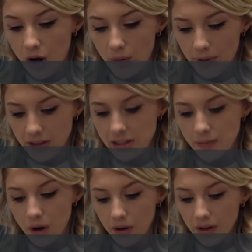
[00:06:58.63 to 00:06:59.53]
complex is
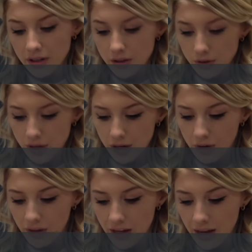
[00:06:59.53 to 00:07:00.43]
partly dissociated on
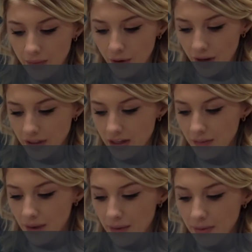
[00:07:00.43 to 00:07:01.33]
the EM grids and
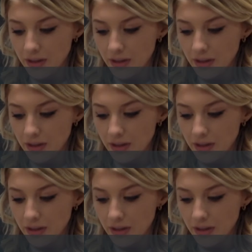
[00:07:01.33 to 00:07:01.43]
might